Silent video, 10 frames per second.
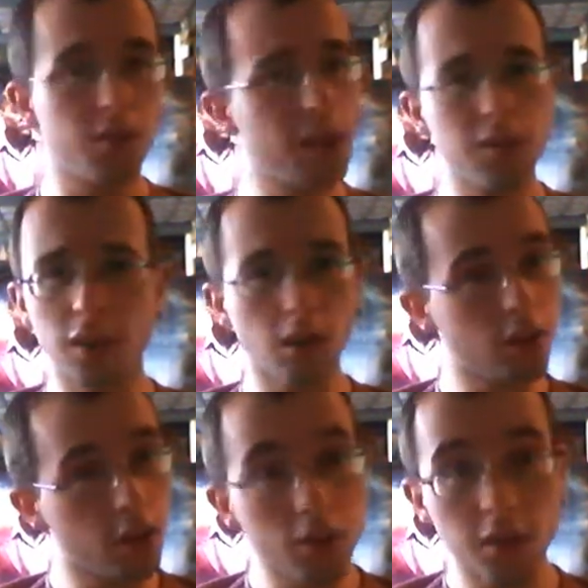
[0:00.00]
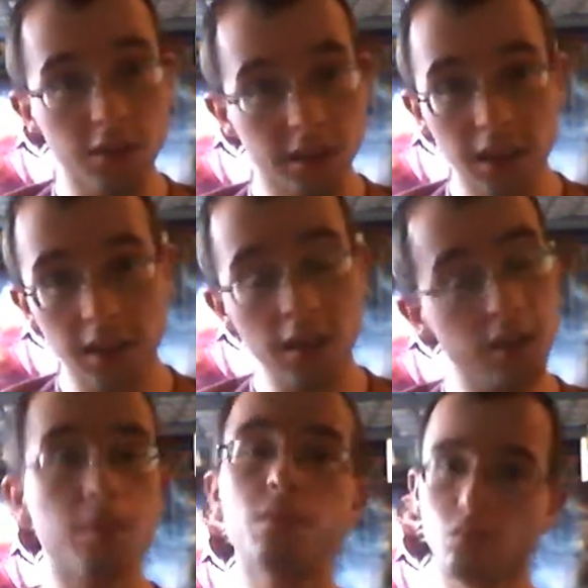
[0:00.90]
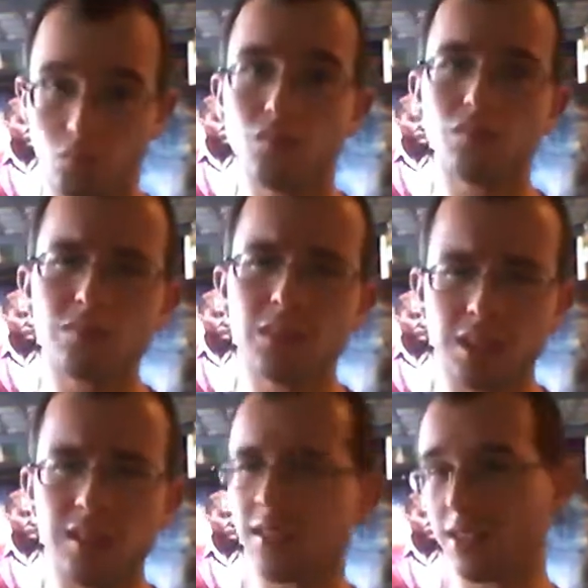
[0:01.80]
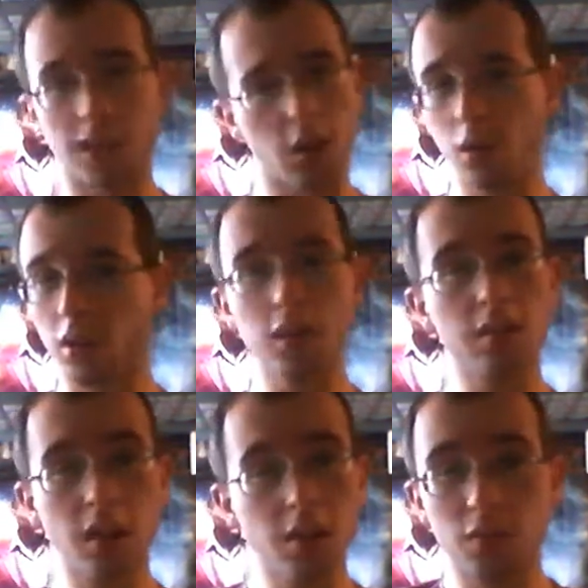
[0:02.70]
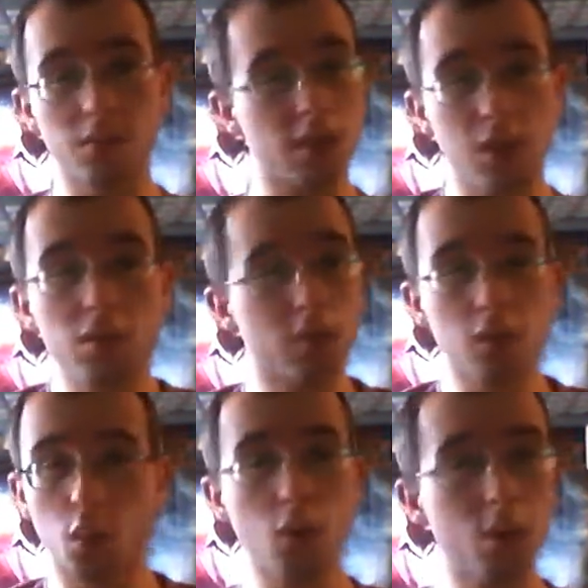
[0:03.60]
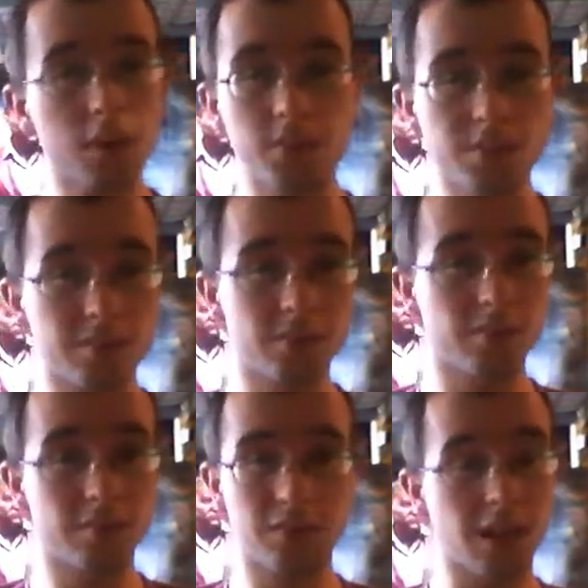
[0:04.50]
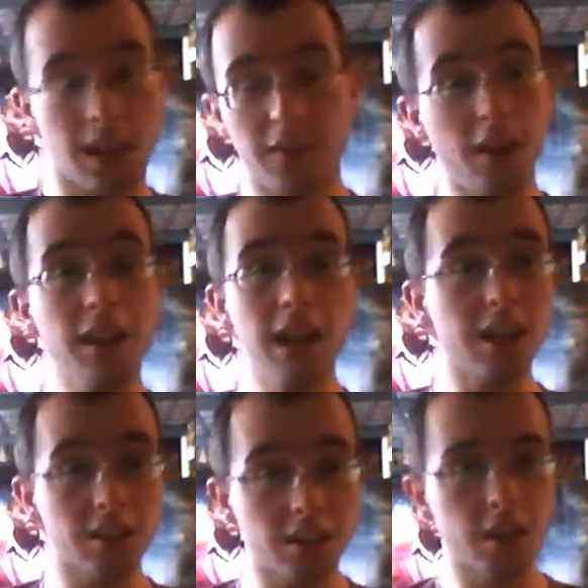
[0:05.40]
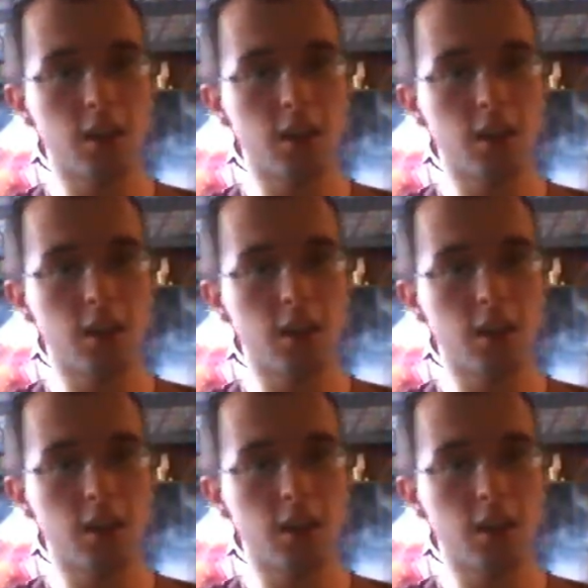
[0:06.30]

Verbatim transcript: Even if you don't use the facilities, still a good, nice, still good walk. At the very least.